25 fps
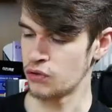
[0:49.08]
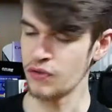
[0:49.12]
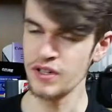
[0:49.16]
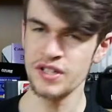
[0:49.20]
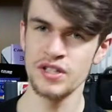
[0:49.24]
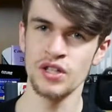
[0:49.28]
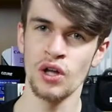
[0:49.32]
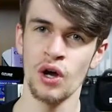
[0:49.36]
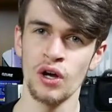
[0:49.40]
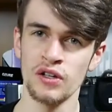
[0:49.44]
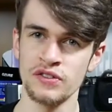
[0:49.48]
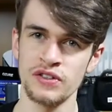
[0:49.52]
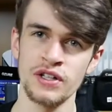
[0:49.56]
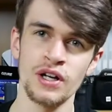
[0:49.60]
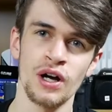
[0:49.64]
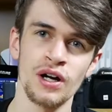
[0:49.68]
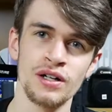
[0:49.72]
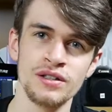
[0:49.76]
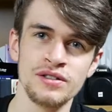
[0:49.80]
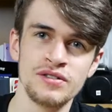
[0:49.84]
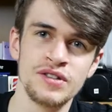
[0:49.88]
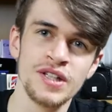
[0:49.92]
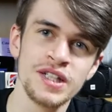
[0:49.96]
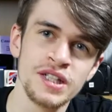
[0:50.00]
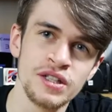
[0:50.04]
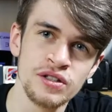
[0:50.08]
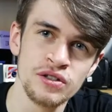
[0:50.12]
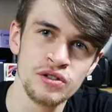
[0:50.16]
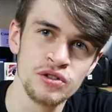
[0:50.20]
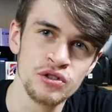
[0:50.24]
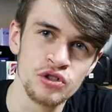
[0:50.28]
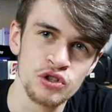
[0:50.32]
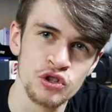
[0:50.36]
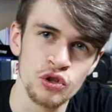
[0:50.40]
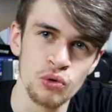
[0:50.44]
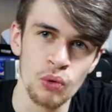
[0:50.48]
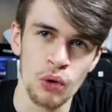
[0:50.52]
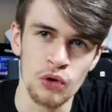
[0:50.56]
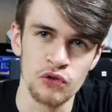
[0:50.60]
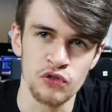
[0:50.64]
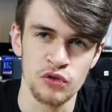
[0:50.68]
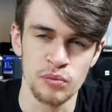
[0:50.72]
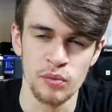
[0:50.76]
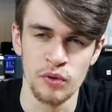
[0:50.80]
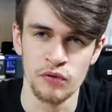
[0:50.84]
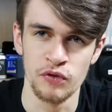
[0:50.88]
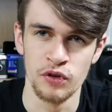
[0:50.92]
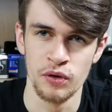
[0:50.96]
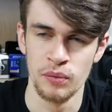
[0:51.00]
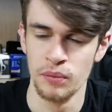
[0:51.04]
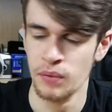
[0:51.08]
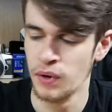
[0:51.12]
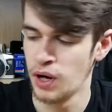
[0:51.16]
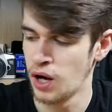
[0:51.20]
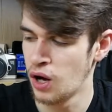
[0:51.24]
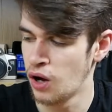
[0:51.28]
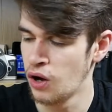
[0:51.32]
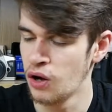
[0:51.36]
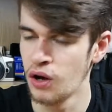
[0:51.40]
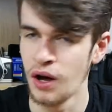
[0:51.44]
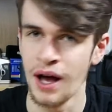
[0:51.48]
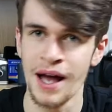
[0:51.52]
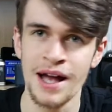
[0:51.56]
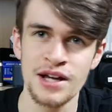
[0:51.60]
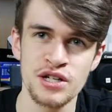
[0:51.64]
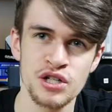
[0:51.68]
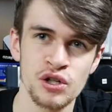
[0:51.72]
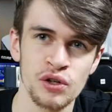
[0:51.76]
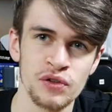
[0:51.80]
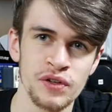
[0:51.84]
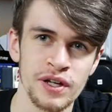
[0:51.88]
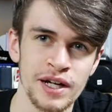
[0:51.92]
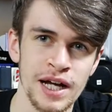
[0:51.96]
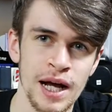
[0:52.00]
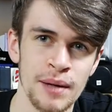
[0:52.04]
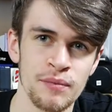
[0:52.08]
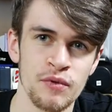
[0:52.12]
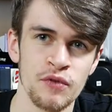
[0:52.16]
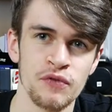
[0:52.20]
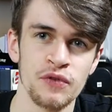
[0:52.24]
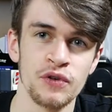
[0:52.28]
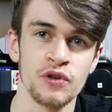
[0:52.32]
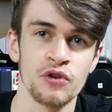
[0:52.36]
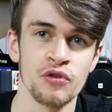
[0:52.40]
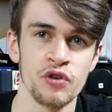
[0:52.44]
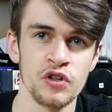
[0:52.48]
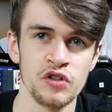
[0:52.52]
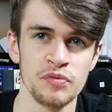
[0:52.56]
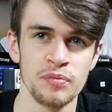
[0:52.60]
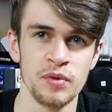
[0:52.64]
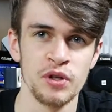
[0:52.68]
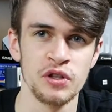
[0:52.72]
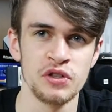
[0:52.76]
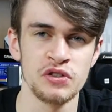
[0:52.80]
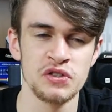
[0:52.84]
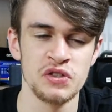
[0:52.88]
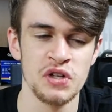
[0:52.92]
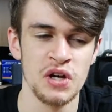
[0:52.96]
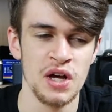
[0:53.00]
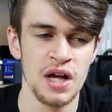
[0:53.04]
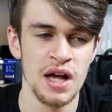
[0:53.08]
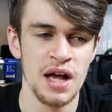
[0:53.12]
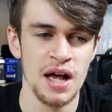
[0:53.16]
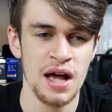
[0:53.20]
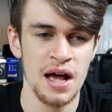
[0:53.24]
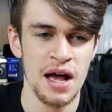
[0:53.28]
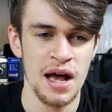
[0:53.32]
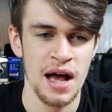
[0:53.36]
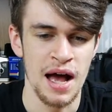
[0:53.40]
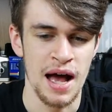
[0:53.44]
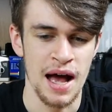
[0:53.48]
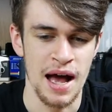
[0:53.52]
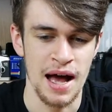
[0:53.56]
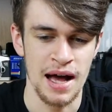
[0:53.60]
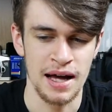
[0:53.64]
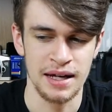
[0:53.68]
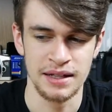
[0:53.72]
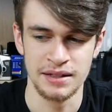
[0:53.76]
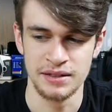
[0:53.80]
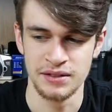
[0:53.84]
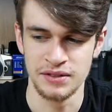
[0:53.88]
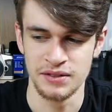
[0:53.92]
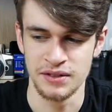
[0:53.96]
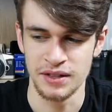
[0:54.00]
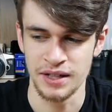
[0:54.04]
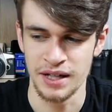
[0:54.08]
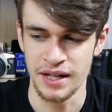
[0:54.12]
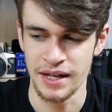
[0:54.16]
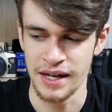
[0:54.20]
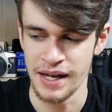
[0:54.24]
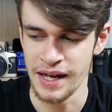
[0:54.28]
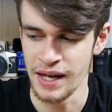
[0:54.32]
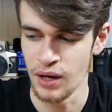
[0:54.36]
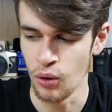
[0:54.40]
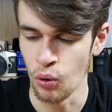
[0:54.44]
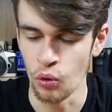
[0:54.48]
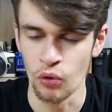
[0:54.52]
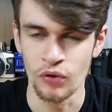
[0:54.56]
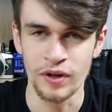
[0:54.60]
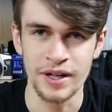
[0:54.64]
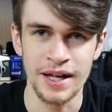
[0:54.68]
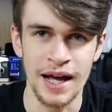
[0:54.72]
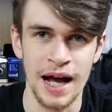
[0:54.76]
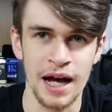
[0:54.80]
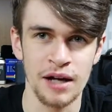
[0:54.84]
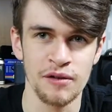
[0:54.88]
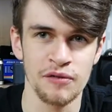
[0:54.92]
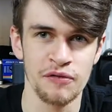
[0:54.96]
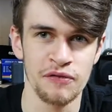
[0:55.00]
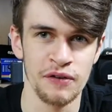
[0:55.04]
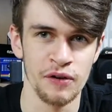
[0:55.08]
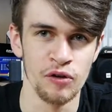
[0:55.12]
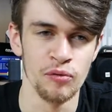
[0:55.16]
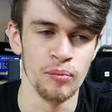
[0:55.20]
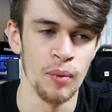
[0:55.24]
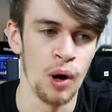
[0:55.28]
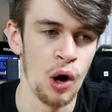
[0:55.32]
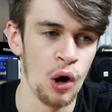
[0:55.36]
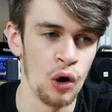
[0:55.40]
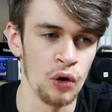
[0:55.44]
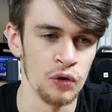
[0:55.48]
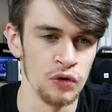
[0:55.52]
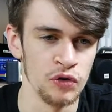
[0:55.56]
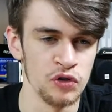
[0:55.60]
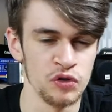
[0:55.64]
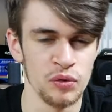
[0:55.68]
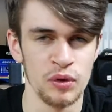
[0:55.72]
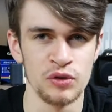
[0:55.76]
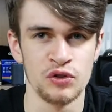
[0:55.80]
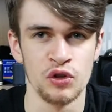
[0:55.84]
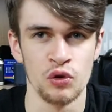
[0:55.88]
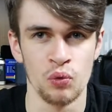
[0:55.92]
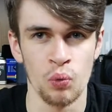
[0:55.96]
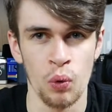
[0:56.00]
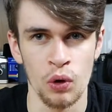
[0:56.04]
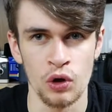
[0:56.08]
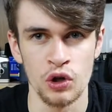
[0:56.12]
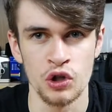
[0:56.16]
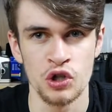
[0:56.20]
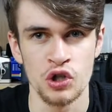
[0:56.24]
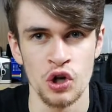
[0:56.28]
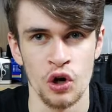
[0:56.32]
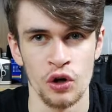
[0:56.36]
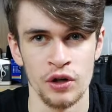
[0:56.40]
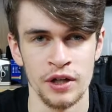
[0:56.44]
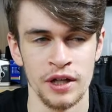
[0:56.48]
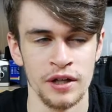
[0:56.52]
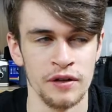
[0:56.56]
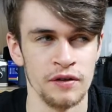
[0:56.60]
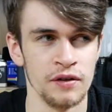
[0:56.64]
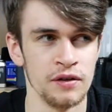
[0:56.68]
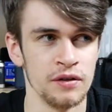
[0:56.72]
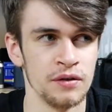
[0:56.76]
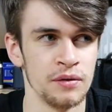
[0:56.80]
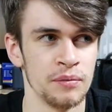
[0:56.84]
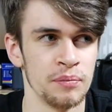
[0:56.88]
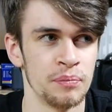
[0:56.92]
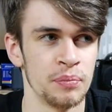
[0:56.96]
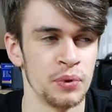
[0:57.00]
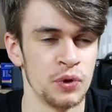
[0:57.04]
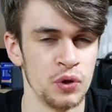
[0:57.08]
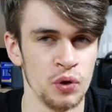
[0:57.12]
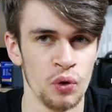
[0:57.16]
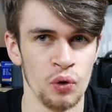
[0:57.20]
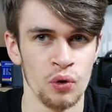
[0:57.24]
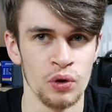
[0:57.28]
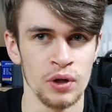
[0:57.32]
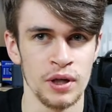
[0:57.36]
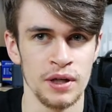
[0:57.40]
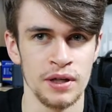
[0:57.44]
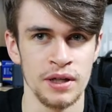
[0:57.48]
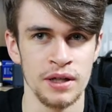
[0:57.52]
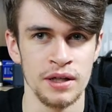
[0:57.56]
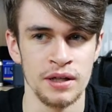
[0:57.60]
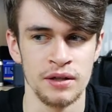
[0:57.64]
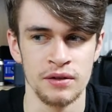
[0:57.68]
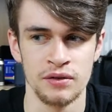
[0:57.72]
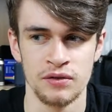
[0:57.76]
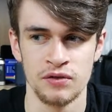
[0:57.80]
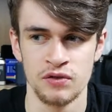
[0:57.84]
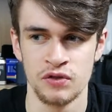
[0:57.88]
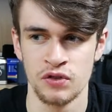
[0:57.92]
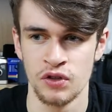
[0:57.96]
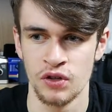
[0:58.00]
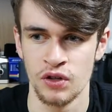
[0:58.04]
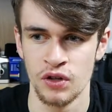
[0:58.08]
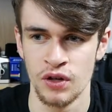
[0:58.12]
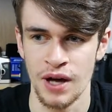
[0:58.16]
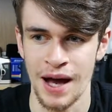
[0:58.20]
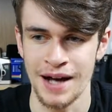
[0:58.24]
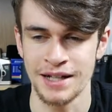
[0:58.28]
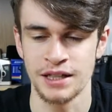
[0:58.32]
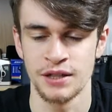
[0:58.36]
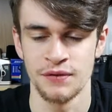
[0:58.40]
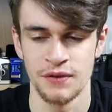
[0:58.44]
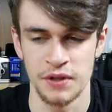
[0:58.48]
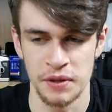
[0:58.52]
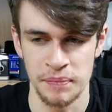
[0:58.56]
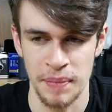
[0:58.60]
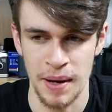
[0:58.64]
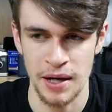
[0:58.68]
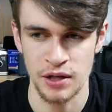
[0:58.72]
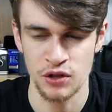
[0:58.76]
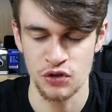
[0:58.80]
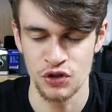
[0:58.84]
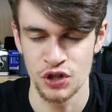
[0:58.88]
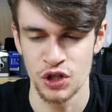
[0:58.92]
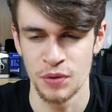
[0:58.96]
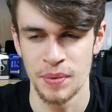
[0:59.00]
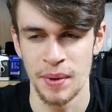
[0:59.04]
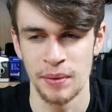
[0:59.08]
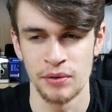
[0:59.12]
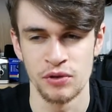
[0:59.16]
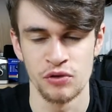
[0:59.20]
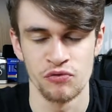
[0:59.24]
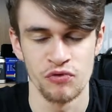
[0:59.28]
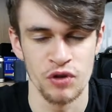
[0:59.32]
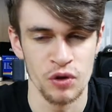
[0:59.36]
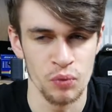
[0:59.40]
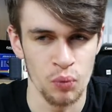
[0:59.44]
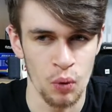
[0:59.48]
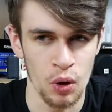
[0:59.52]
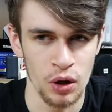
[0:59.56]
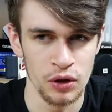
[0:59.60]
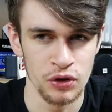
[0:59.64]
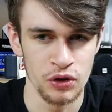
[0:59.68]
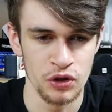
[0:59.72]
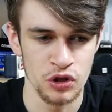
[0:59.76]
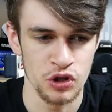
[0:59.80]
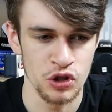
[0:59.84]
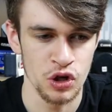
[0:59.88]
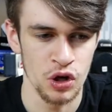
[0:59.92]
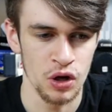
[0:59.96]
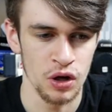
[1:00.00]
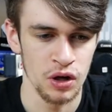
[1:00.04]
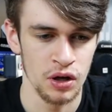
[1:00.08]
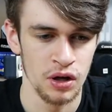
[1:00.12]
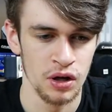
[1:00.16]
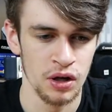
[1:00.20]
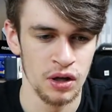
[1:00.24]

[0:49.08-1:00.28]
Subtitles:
reason that I say I didn't shoot on some of them, I actually got that camera for Christmas and it already had film on, so I took one shot on it purely to activate the battery to be able to rewind the shot,